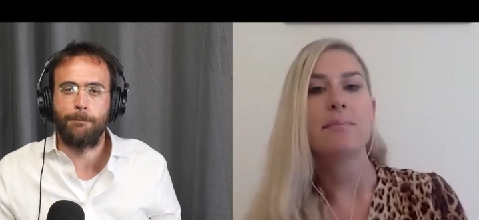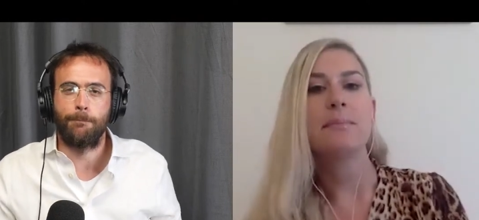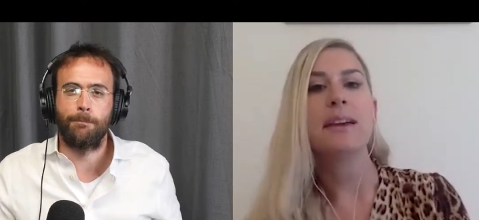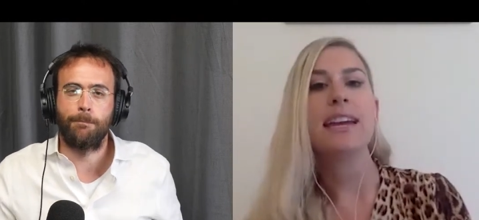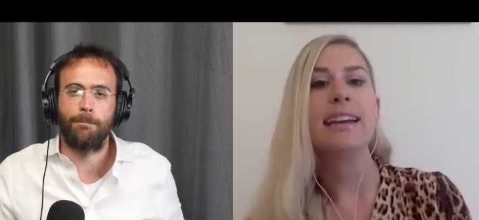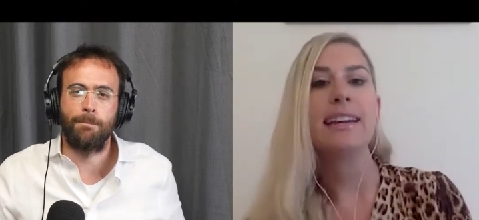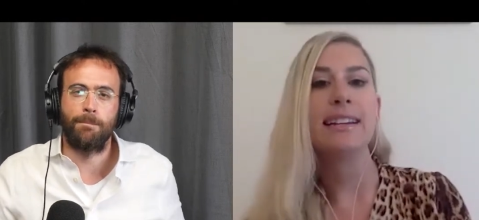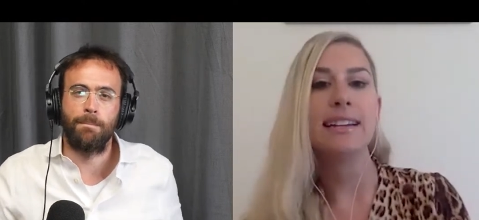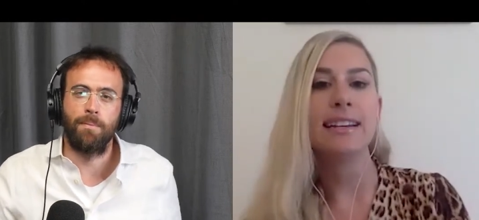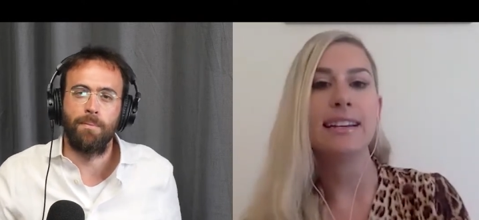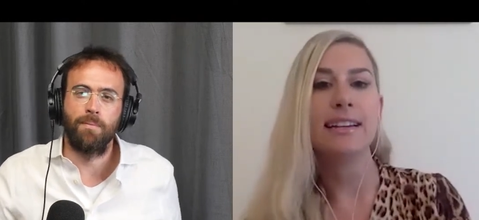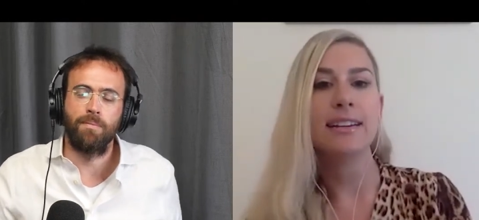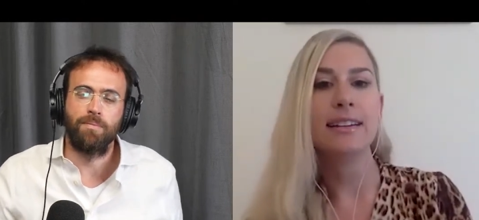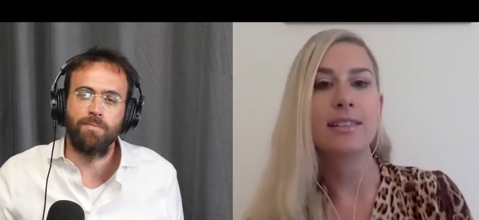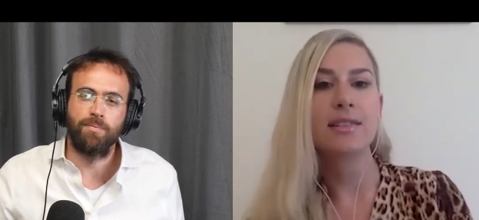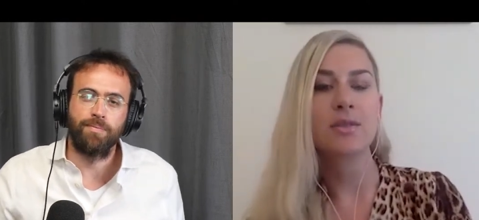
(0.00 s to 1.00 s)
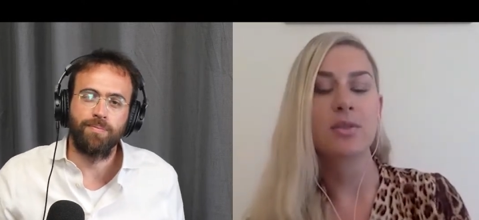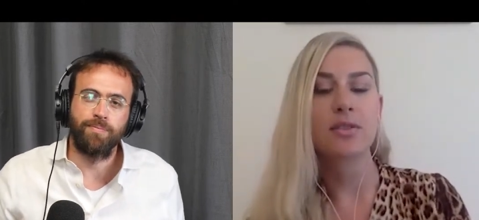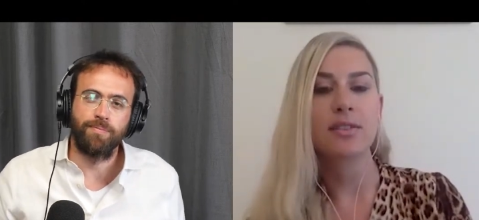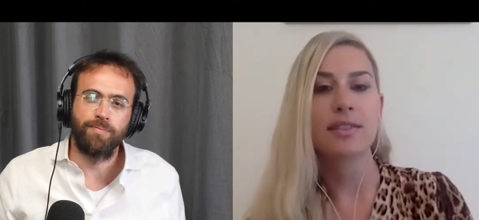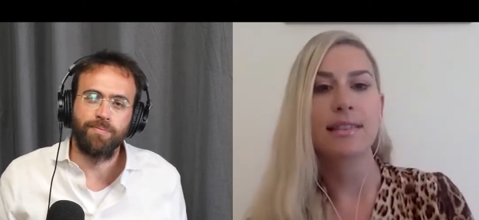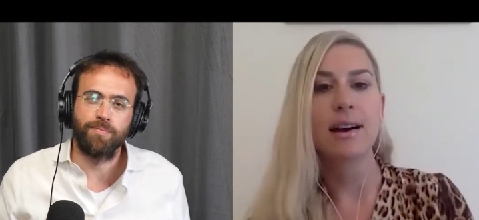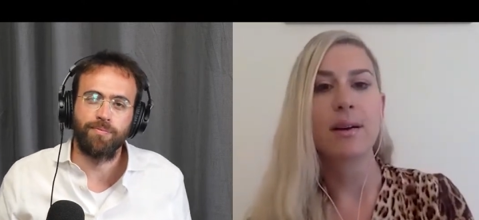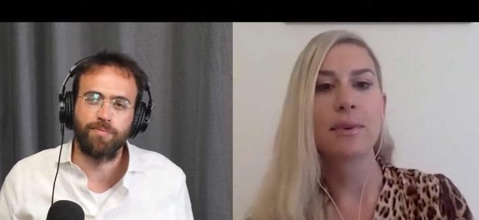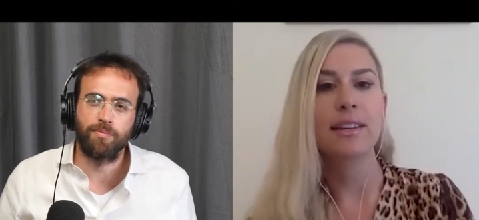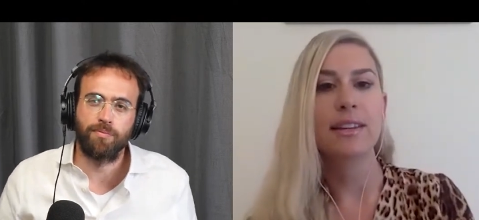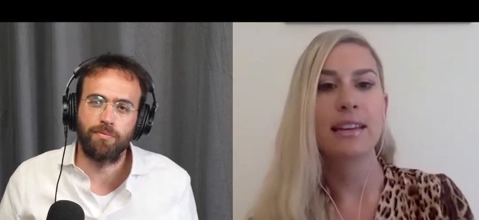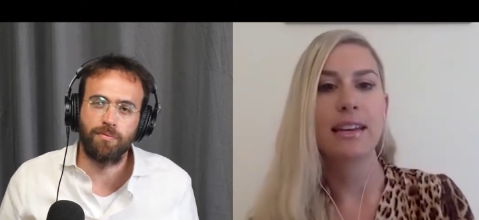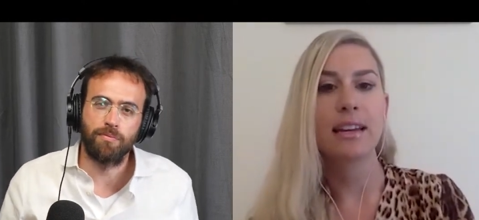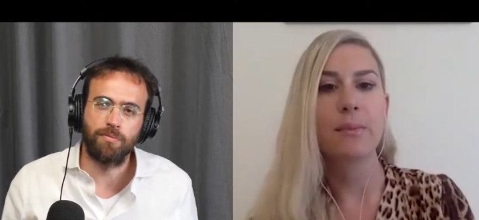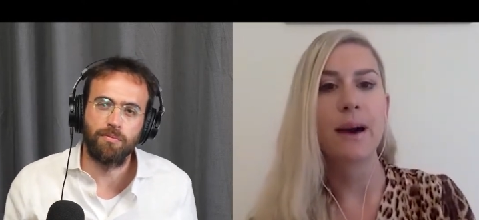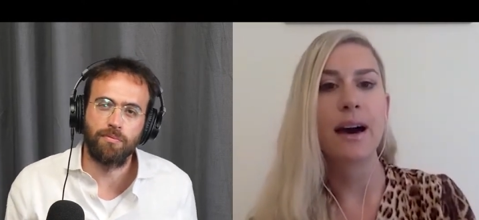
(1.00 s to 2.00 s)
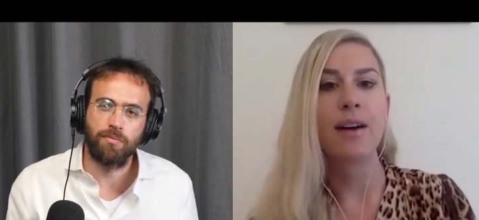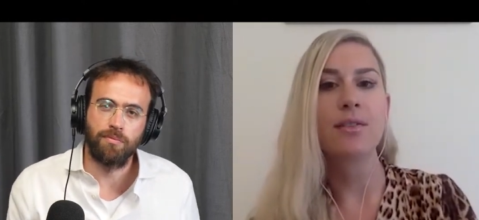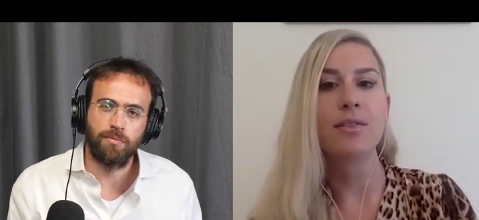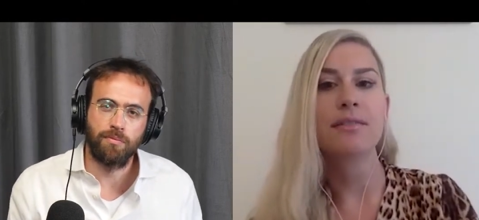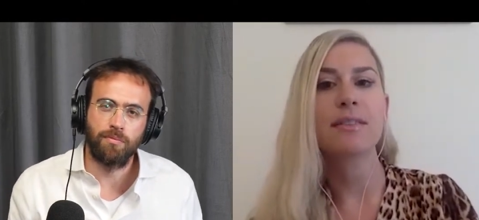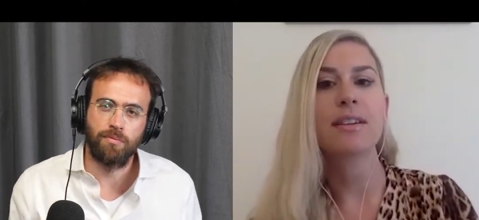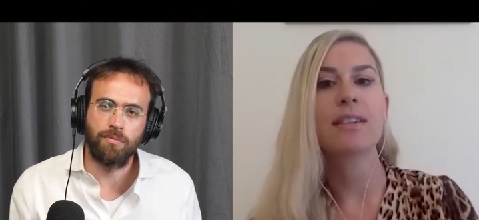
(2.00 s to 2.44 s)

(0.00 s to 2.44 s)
Speaker 1: The main eating disorders that we think about,